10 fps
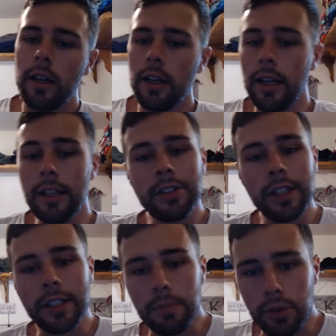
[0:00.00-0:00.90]
He's a
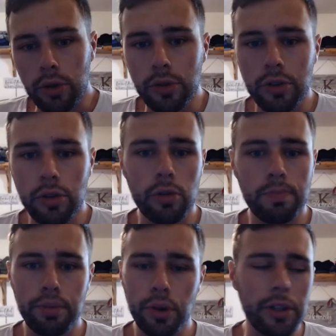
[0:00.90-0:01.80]
decent producer,
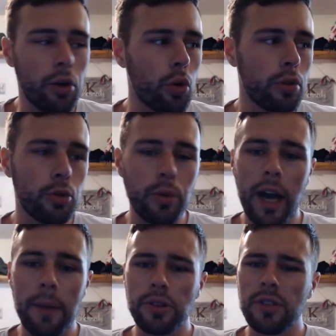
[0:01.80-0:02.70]
pretty horrible
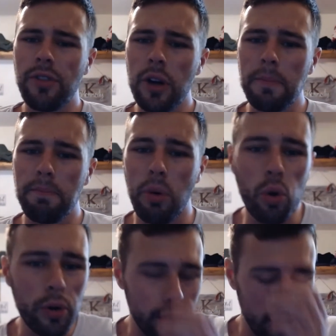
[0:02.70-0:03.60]
rapper, just very
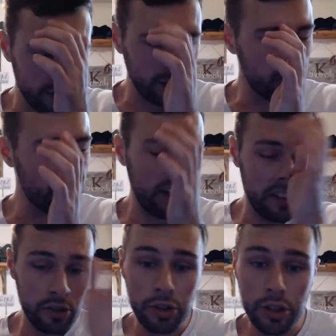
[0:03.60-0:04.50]
boring, low
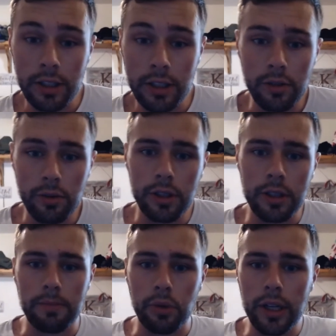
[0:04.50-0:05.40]
energy, doesn't really
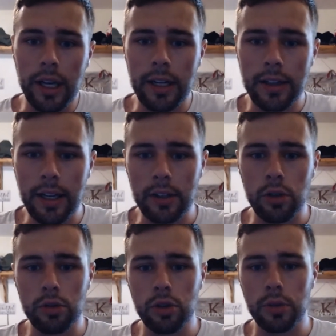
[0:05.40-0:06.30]
bring anything
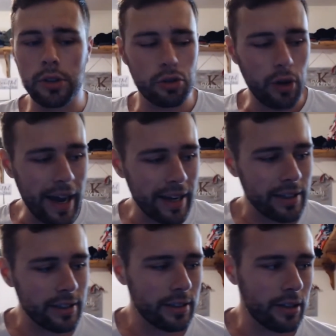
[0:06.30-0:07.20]
new to a track.
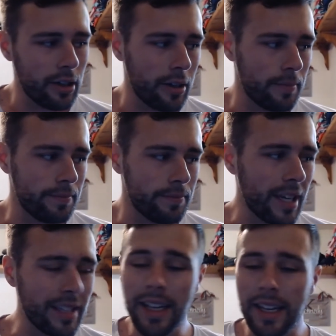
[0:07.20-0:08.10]

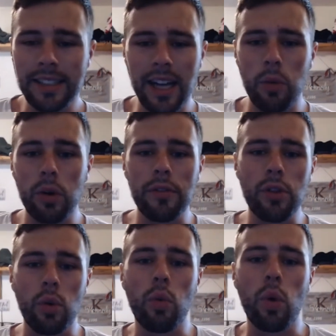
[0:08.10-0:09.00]
He's not one of the
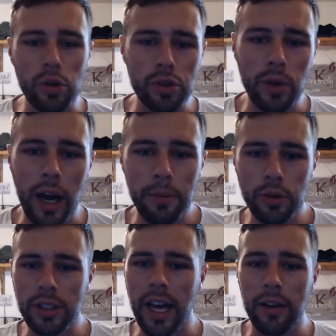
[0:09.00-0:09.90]
worst
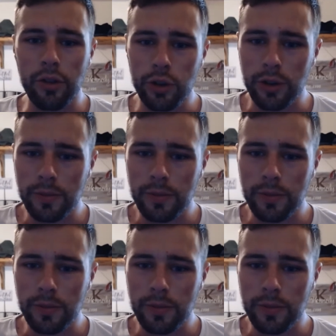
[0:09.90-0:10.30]
rappers ever,